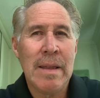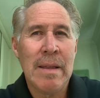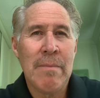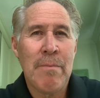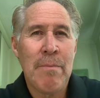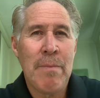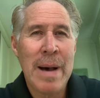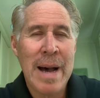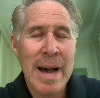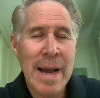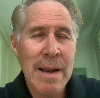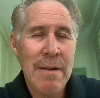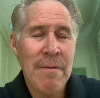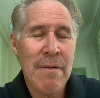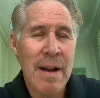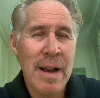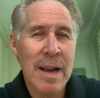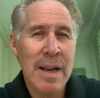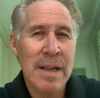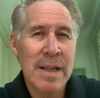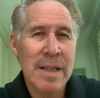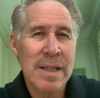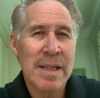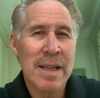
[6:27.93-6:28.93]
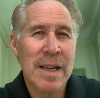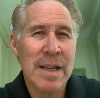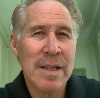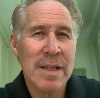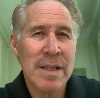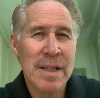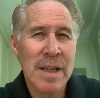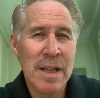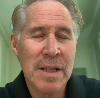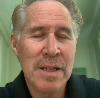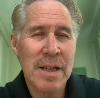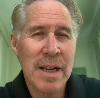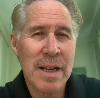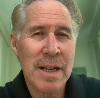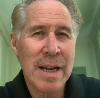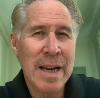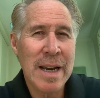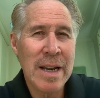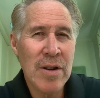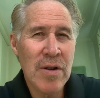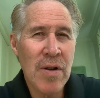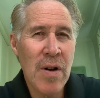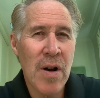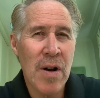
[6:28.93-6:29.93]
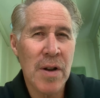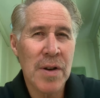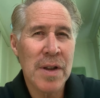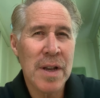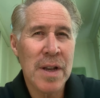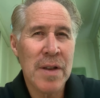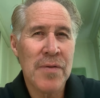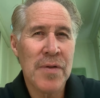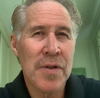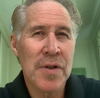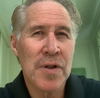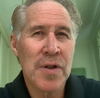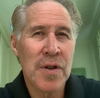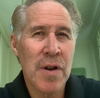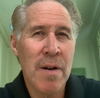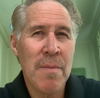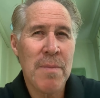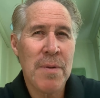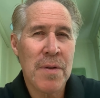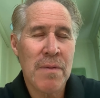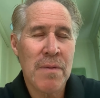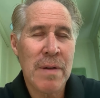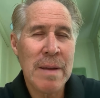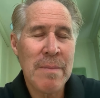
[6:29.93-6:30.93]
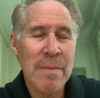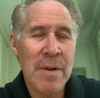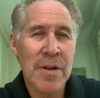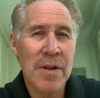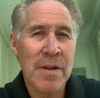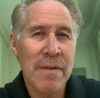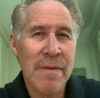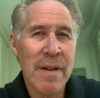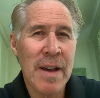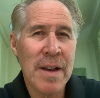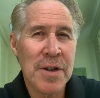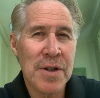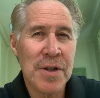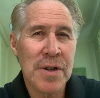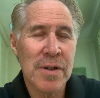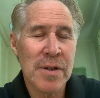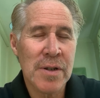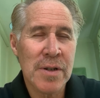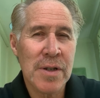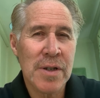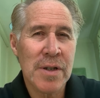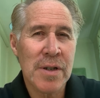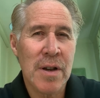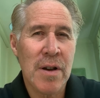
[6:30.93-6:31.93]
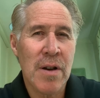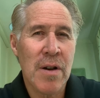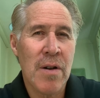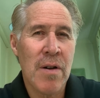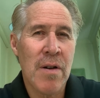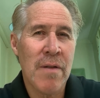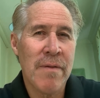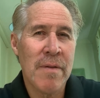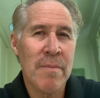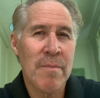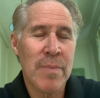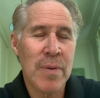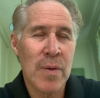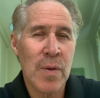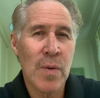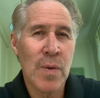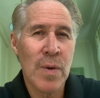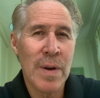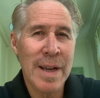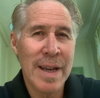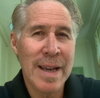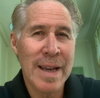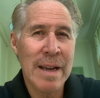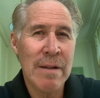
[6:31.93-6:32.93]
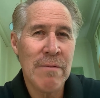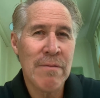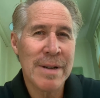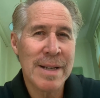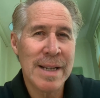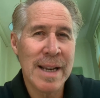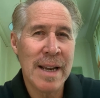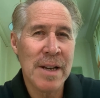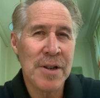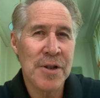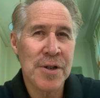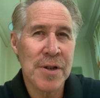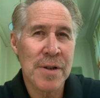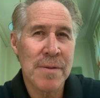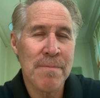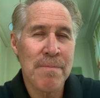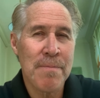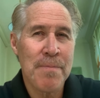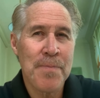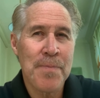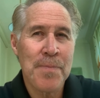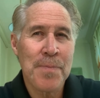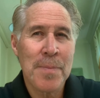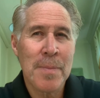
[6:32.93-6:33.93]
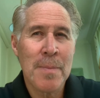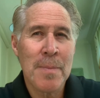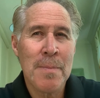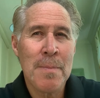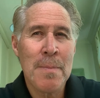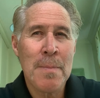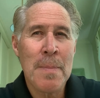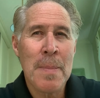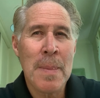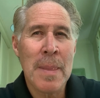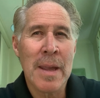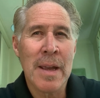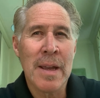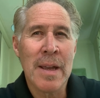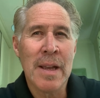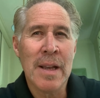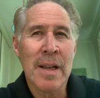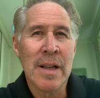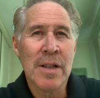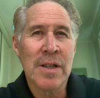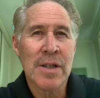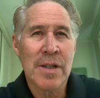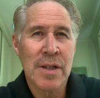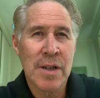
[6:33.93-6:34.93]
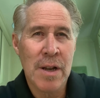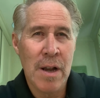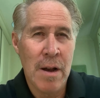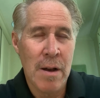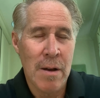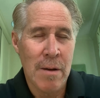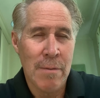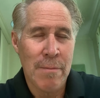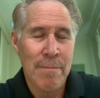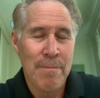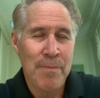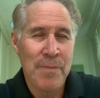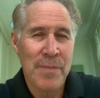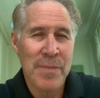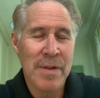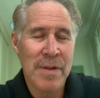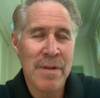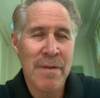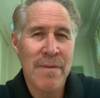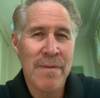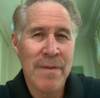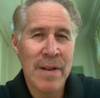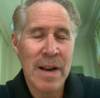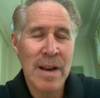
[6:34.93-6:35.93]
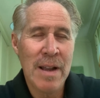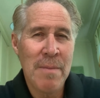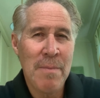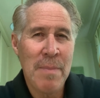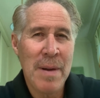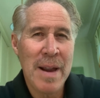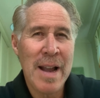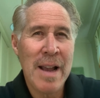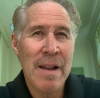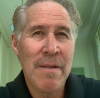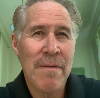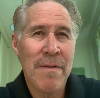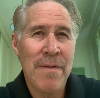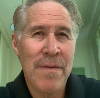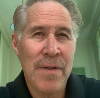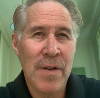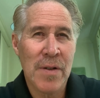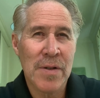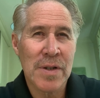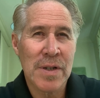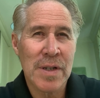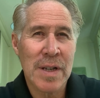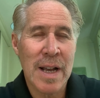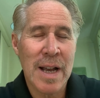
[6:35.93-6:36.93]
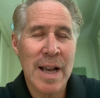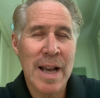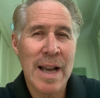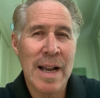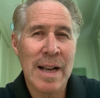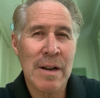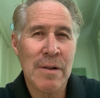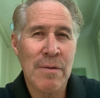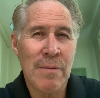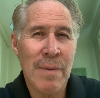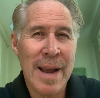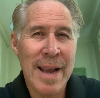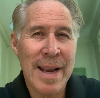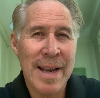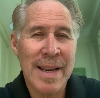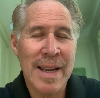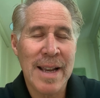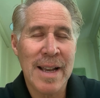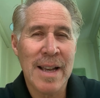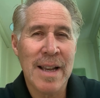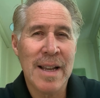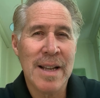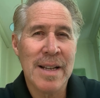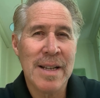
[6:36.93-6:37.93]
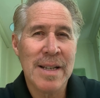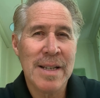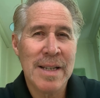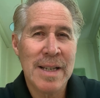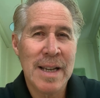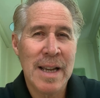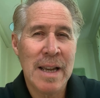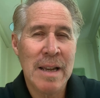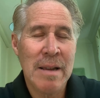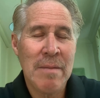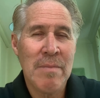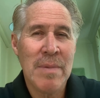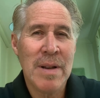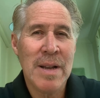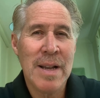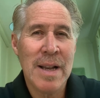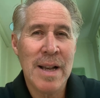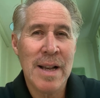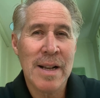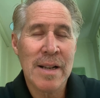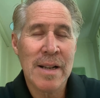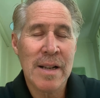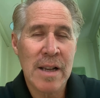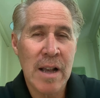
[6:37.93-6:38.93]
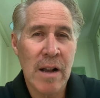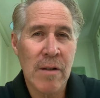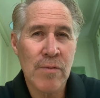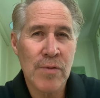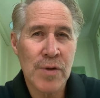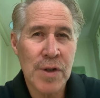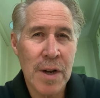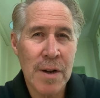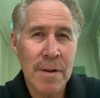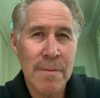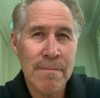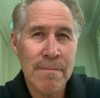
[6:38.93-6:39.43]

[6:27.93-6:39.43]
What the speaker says: Pay rate is consistently not in the top 3 motivations of employee retention. So, develop and foster a great team culture.